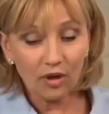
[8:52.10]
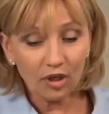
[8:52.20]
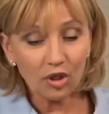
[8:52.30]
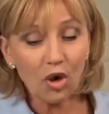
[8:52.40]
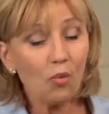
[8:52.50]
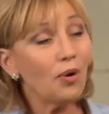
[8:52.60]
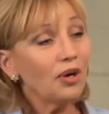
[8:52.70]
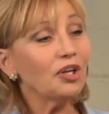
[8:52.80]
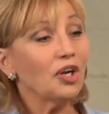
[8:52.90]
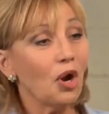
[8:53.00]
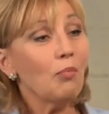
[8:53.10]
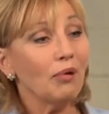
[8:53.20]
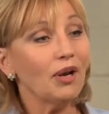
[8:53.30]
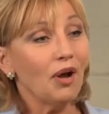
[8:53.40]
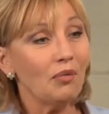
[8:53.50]
We had nowhere to go
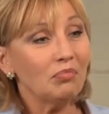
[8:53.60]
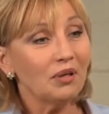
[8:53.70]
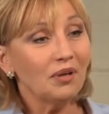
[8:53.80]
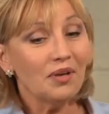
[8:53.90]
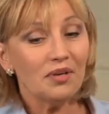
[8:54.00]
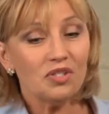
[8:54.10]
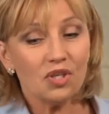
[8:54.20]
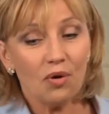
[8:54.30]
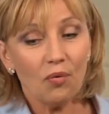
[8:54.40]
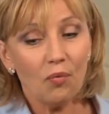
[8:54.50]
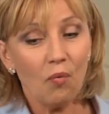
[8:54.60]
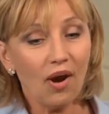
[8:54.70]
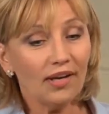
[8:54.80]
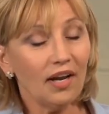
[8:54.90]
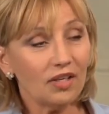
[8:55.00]
but up, so
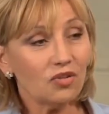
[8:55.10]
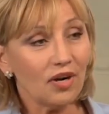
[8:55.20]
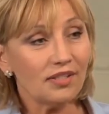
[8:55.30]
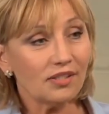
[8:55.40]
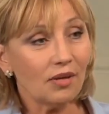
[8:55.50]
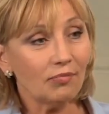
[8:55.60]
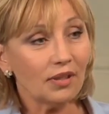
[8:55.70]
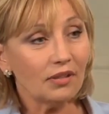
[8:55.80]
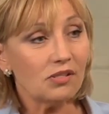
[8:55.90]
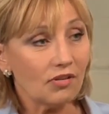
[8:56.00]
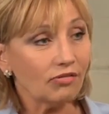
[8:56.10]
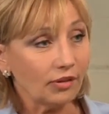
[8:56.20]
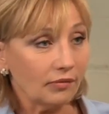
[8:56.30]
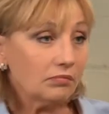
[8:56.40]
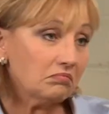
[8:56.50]
why not try something different?